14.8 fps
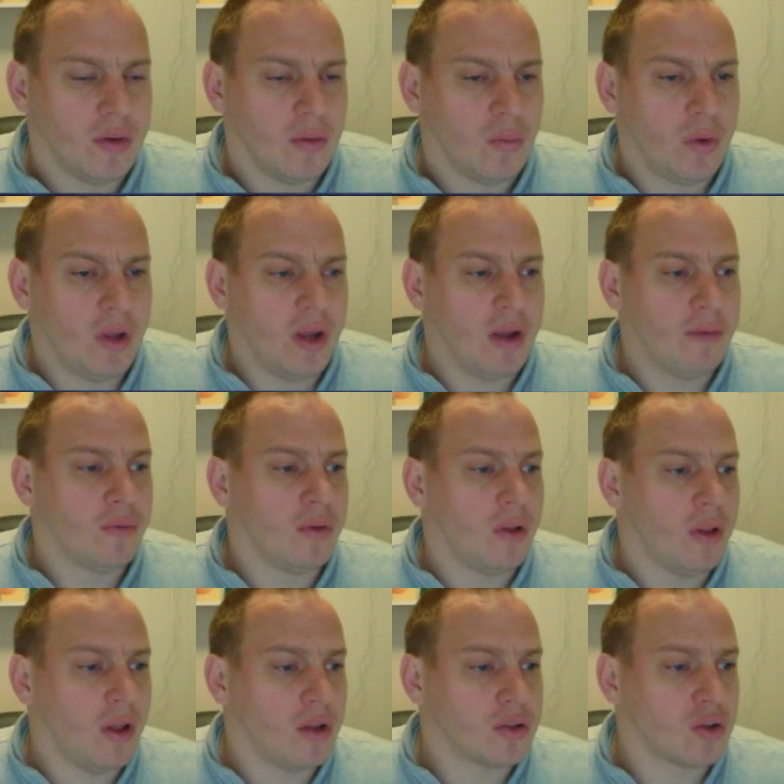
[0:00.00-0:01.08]
We have the
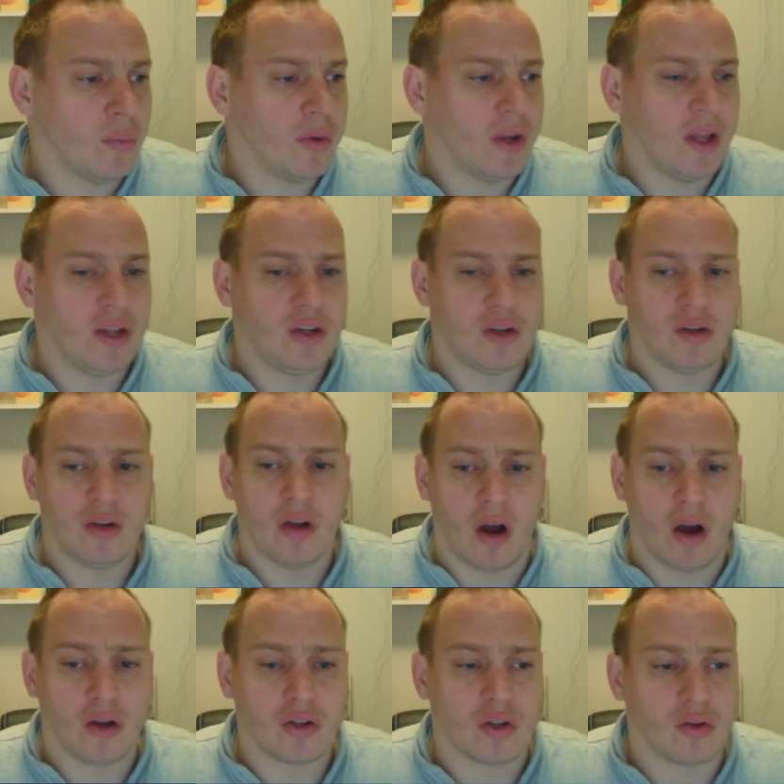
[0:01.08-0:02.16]
last combination, the
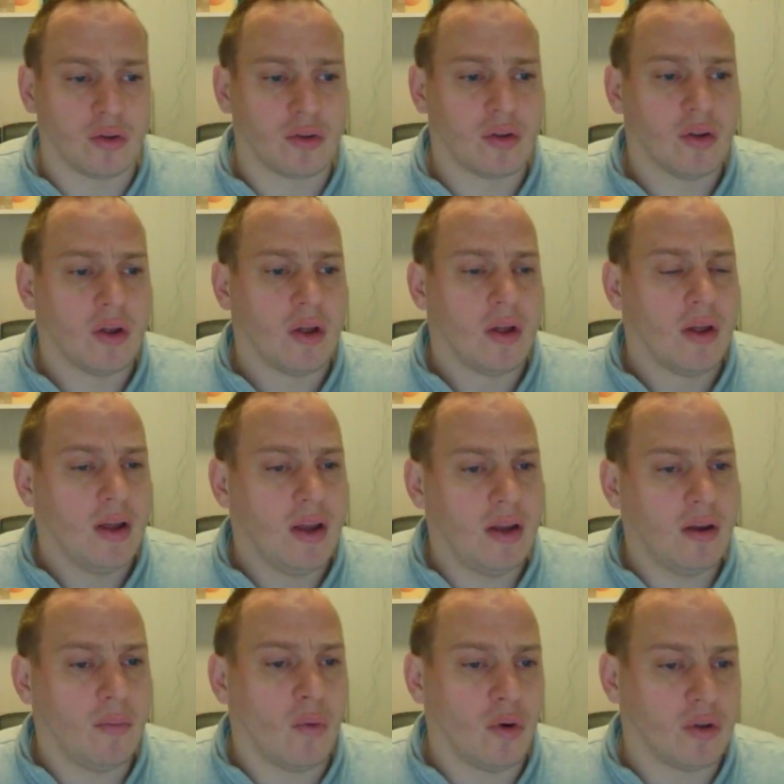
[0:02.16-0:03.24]
arch shot, in
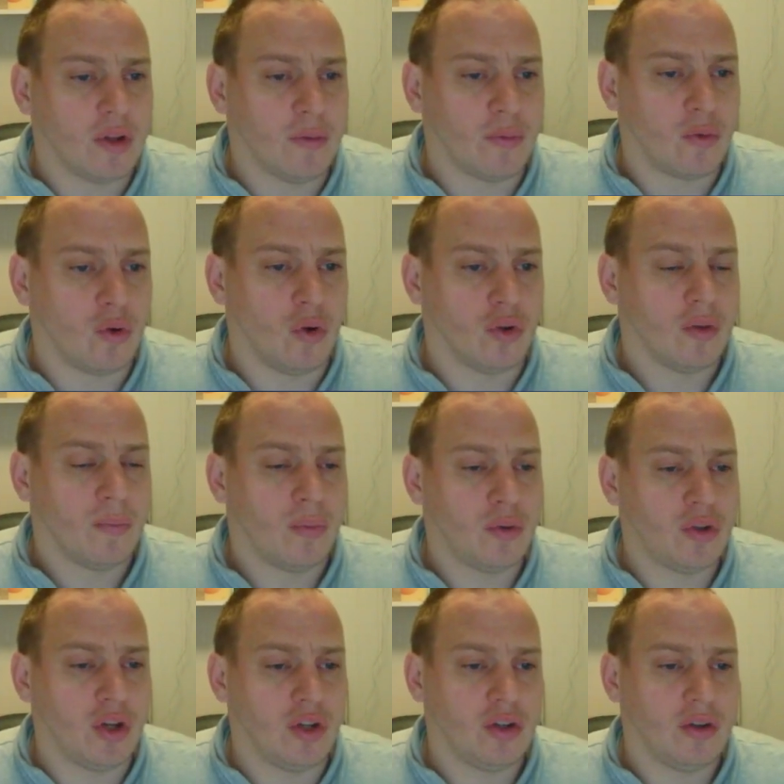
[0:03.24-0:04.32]
a more difficult
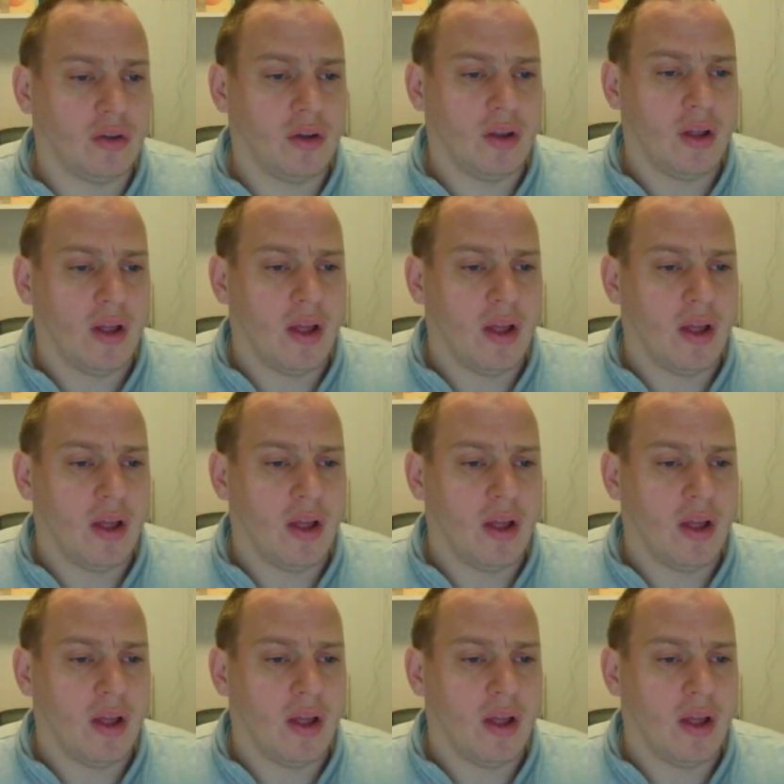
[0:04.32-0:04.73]
position.